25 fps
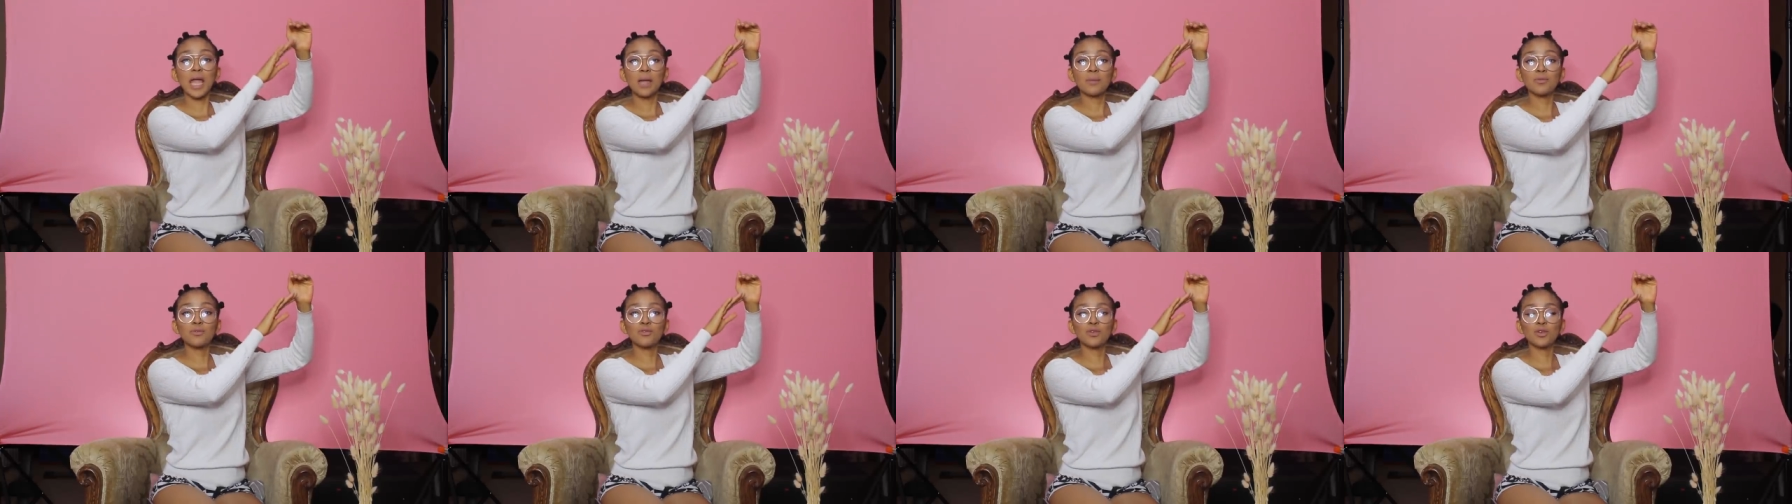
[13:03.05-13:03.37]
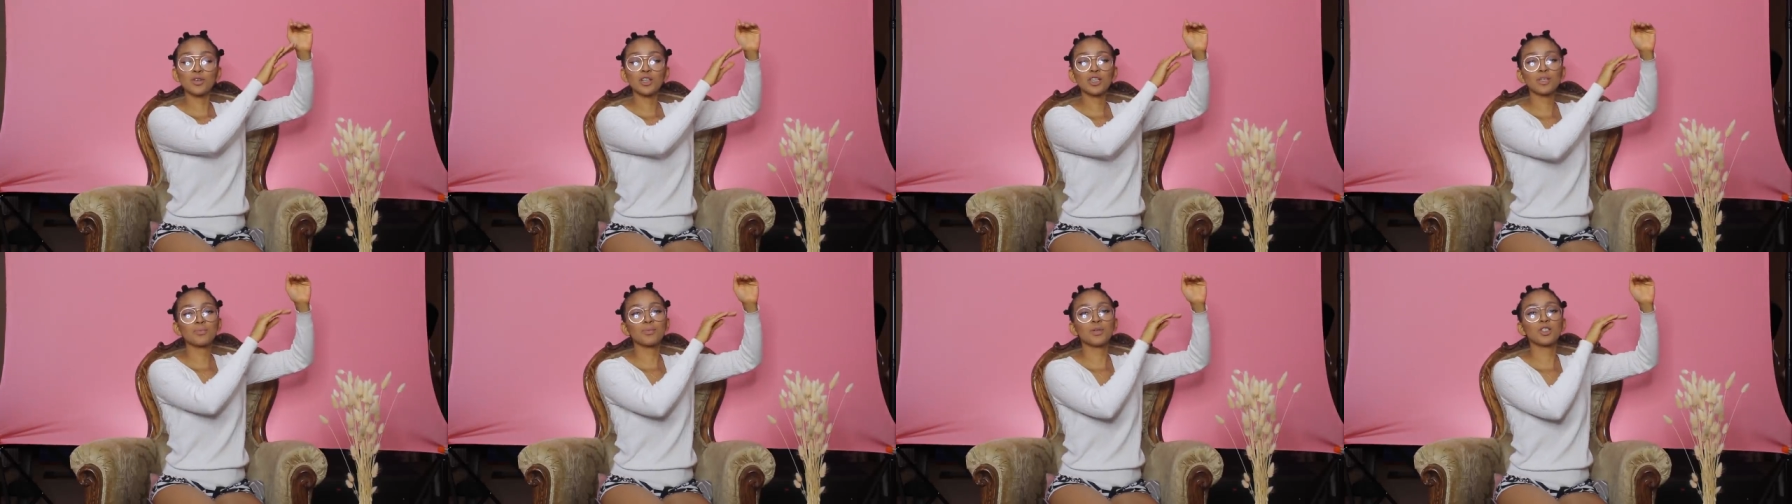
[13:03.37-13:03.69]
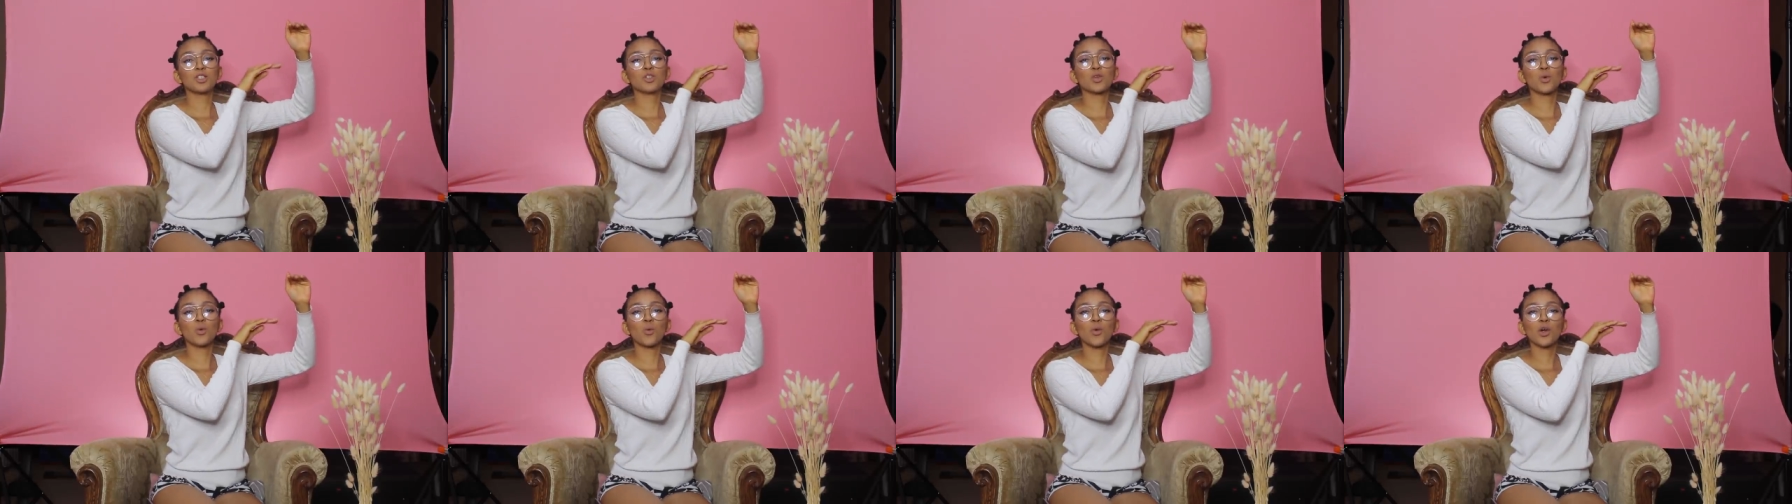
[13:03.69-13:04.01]
aim for it,
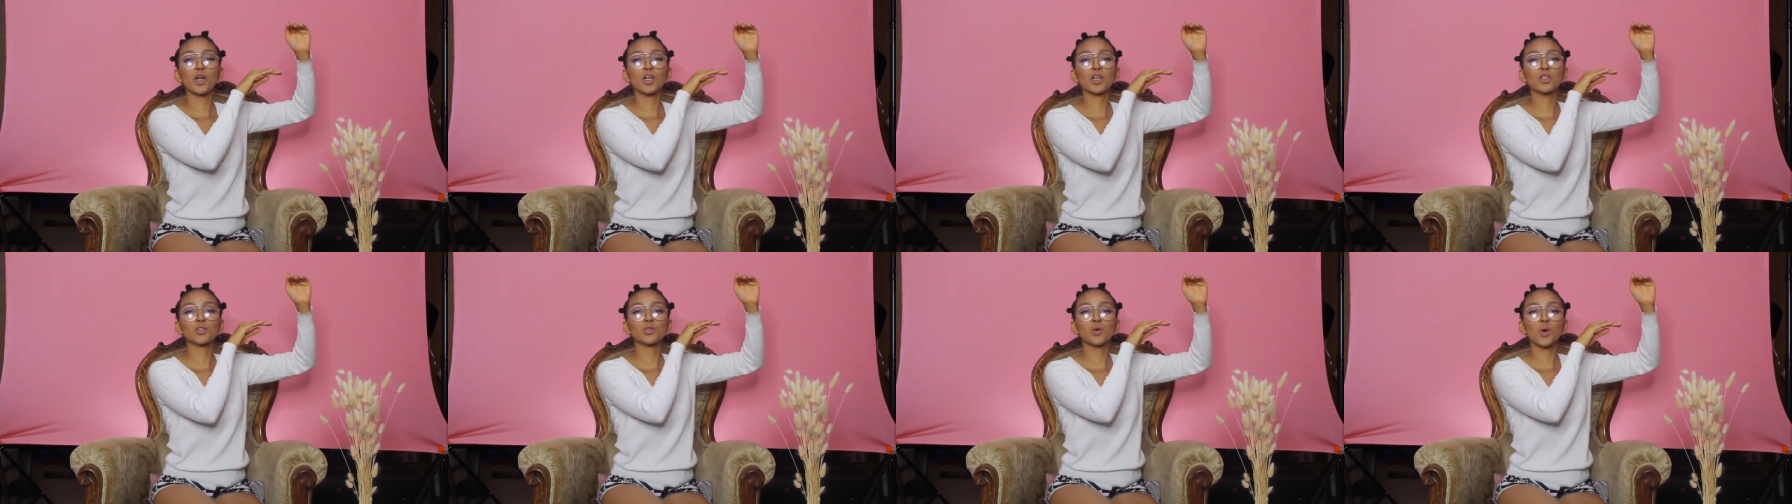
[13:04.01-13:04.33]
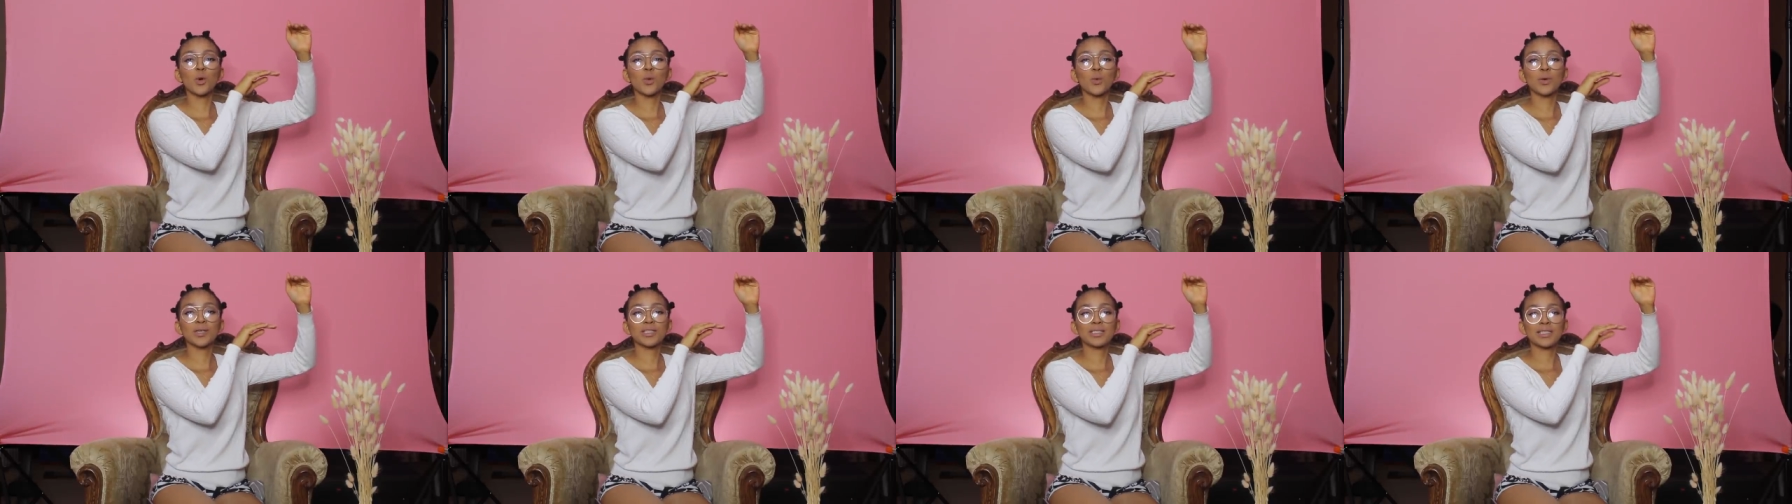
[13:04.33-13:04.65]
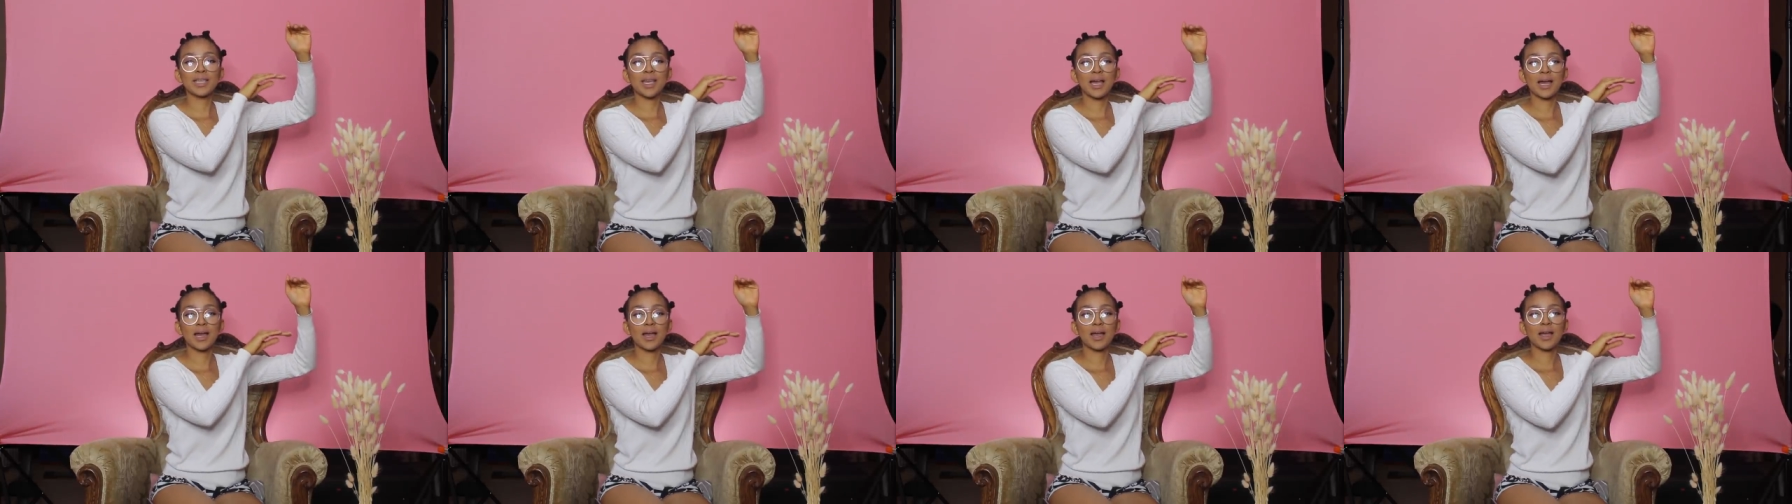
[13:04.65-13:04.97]
but your work is always
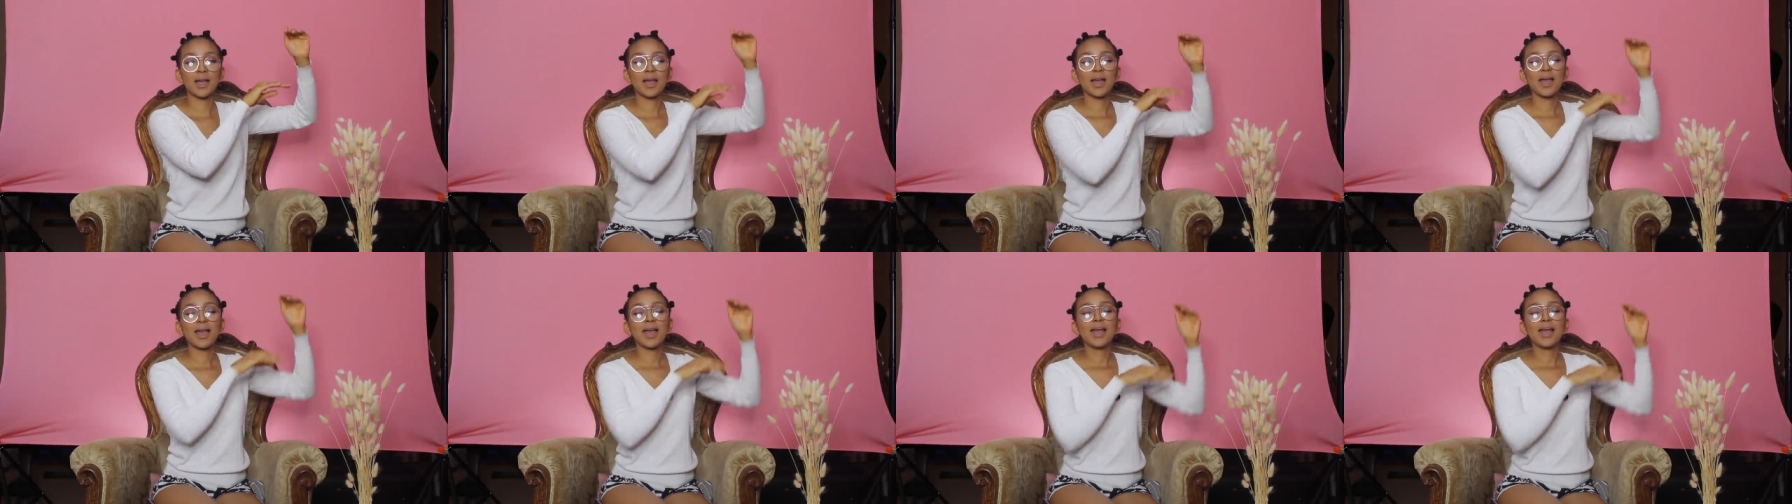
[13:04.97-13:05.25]
here.